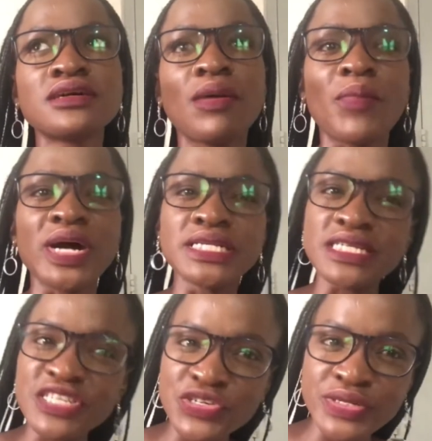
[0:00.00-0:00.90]

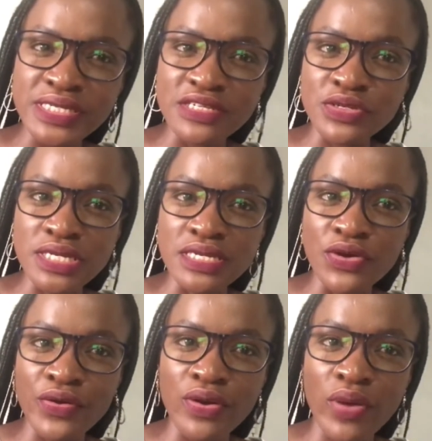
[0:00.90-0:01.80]
mandatory, it's not a legal
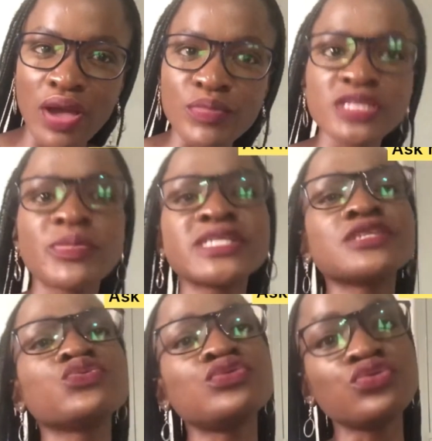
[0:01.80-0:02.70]
requirement, but
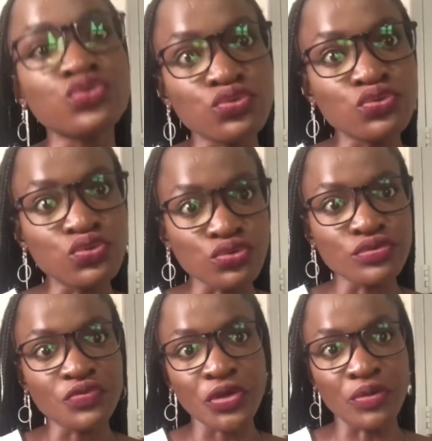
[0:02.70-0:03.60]
it will do good
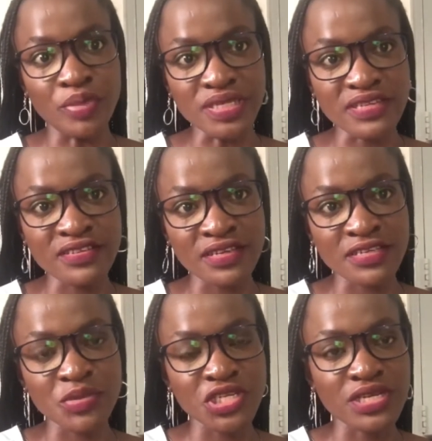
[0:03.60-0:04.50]
for your business,
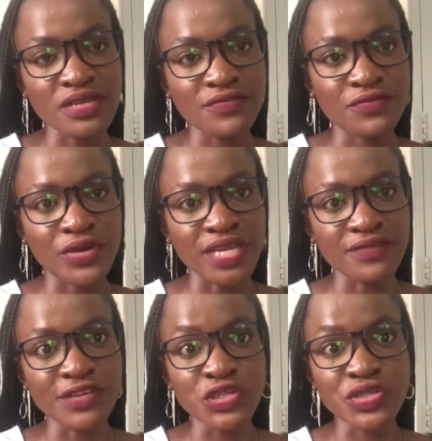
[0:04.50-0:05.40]
especially for
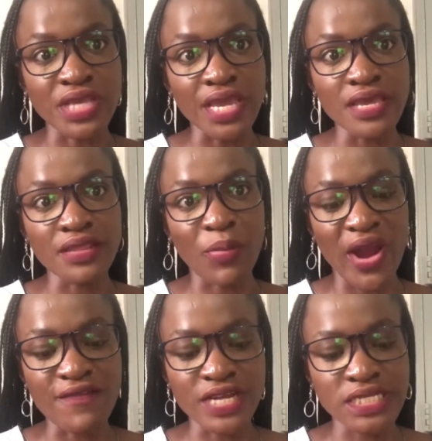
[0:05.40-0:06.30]
individuals in the
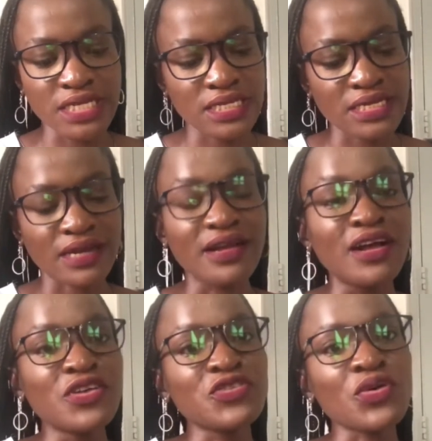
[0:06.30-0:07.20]
private sector.
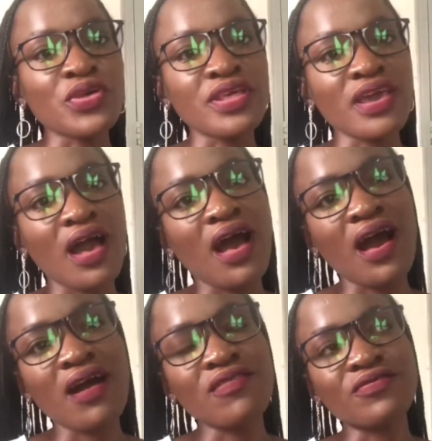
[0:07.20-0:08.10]
So they
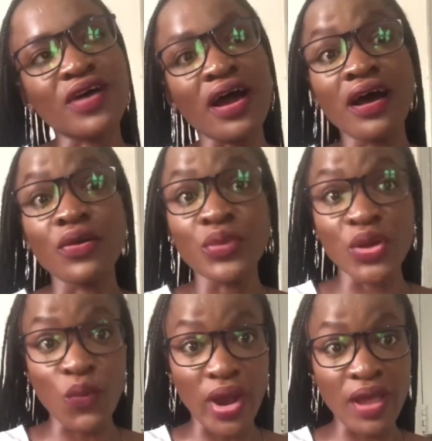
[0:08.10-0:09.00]
have
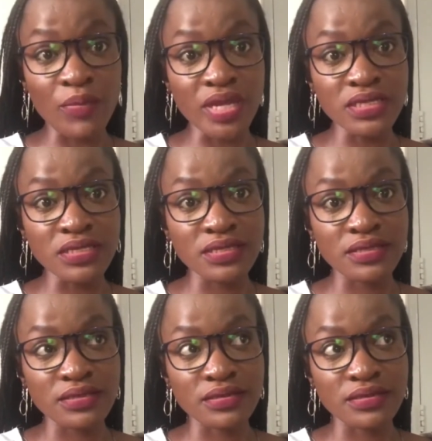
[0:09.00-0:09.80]
requirements,